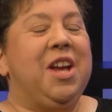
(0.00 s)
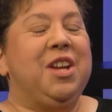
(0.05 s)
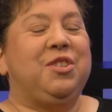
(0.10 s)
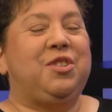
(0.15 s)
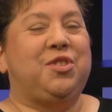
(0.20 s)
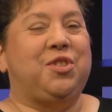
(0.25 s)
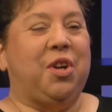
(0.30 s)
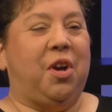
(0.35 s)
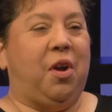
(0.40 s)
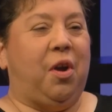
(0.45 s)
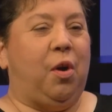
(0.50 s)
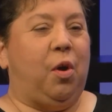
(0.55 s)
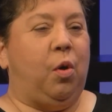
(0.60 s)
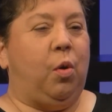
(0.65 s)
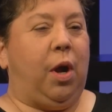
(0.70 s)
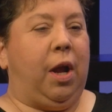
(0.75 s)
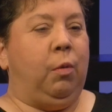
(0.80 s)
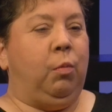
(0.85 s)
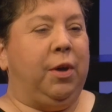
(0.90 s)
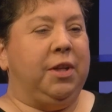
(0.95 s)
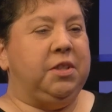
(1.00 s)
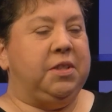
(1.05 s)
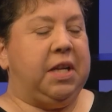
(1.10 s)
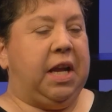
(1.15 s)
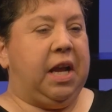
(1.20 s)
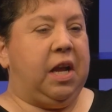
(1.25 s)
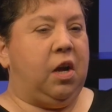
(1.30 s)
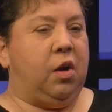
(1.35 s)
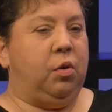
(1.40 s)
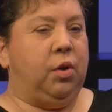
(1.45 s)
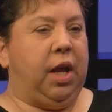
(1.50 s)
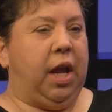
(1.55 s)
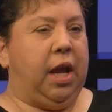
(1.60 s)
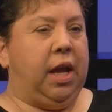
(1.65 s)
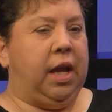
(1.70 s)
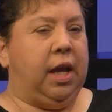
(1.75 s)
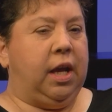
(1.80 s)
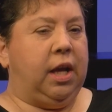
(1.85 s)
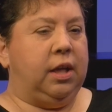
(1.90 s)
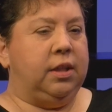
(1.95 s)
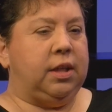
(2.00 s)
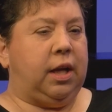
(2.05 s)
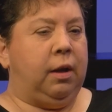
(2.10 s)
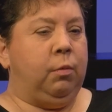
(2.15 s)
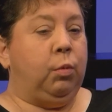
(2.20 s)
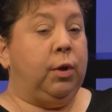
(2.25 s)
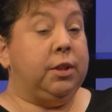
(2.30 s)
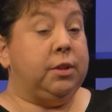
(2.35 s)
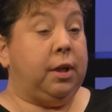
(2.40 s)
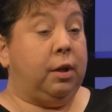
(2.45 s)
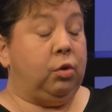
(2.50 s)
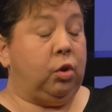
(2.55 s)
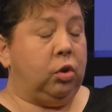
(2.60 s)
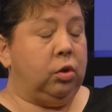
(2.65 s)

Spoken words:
So I went down, and I went down